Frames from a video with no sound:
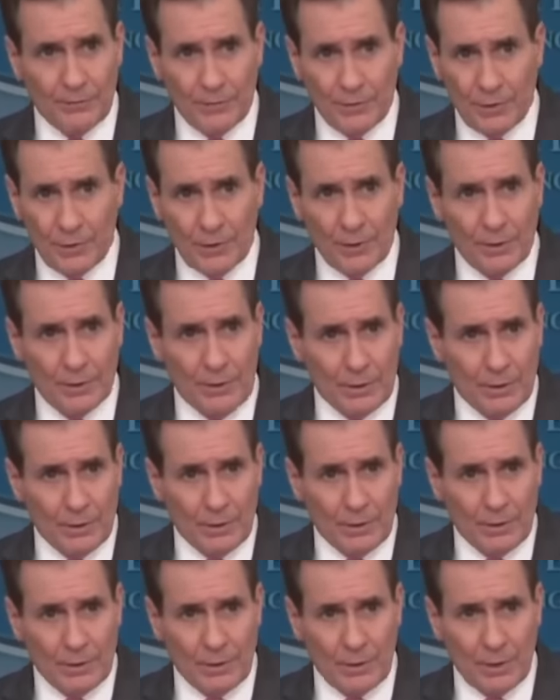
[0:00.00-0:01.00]
of
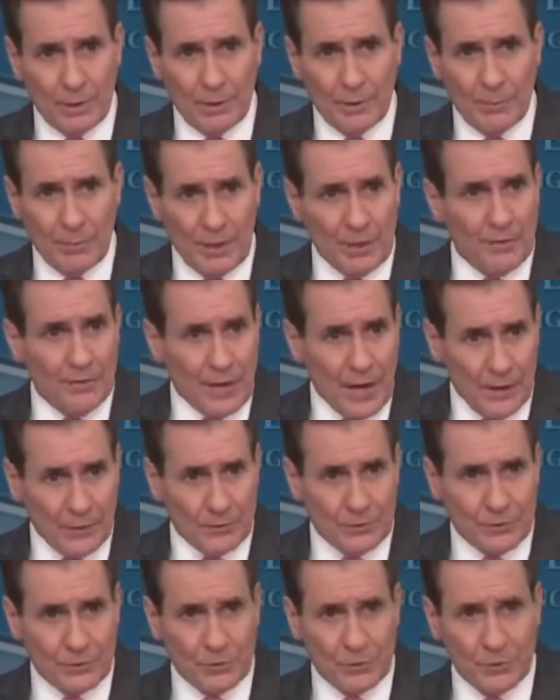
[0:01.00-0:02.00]
the
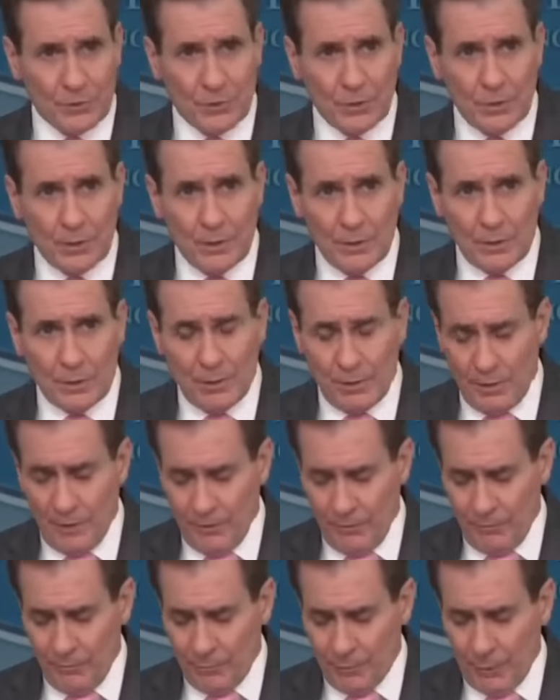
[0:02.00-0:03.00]
many thousands
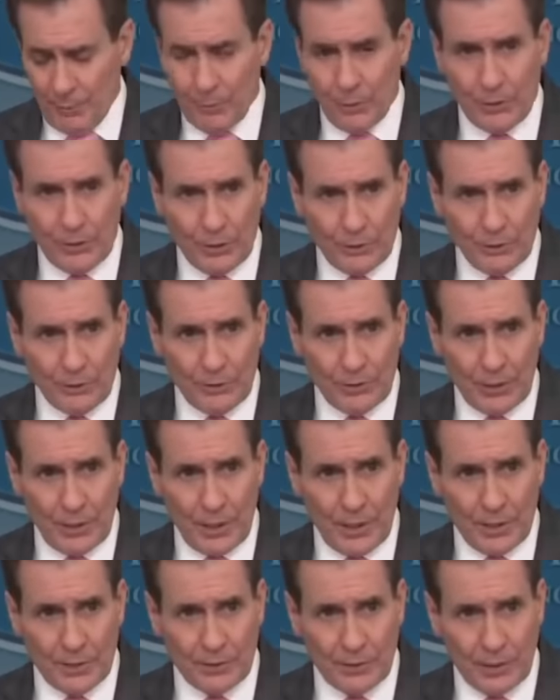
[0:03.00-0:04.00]
of people
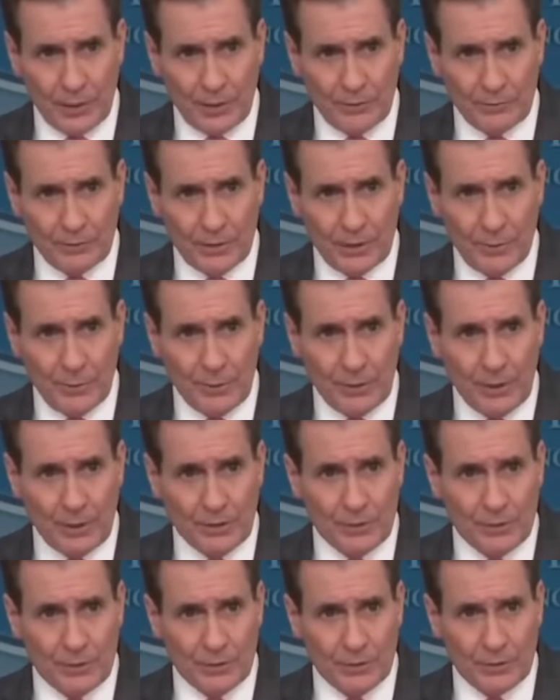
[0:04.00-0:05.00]
killed in the Gaza
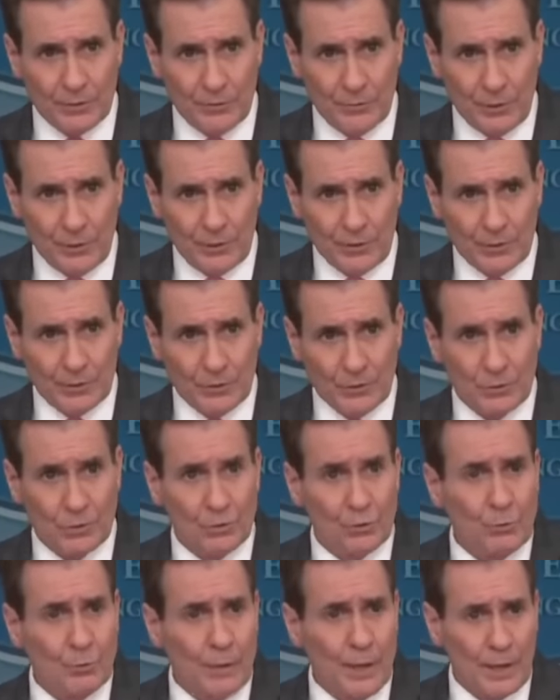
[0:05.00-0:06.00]
conflict have been innocent
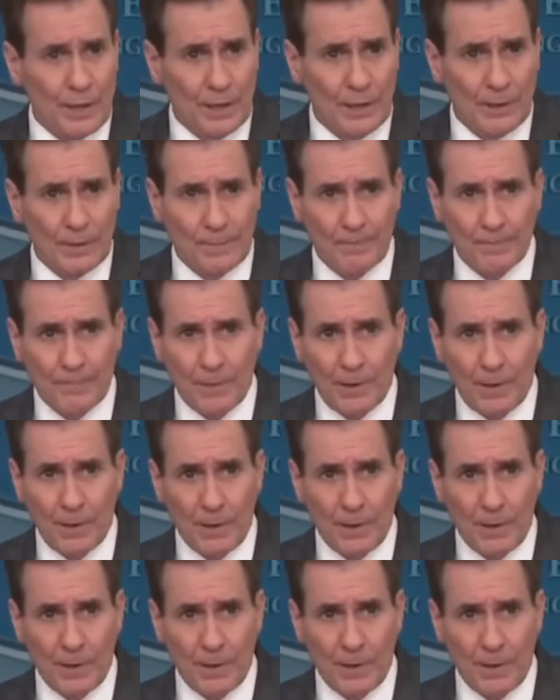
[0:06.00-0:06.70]
civilians. Too many.